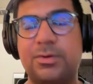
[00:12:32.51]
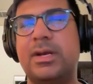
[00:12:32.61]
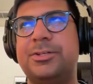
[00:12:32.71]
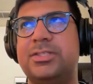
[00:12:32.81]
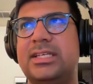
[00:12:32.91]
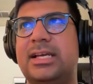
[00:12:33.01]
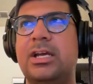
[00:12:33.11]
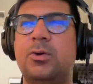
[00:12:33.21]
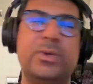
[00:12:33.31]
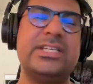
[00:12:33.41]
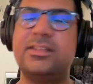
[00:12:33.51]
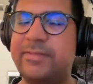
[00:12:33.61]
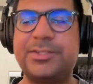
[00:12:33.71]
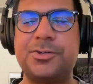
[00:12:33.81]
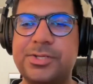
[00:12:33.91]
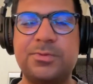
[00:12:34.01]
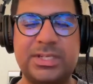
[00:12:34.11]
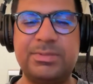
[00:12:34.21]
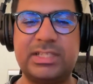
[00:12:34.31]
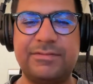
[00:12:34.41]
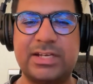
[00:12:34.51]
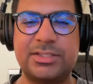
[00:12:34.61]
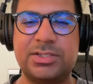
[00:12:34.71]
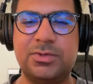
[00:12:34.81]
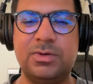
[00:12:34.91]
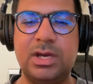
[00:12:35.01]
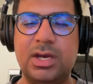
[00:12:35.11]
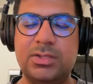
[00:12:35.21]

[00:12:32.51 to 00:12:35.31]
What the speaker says: or I should say like retail investors don't typically have access to.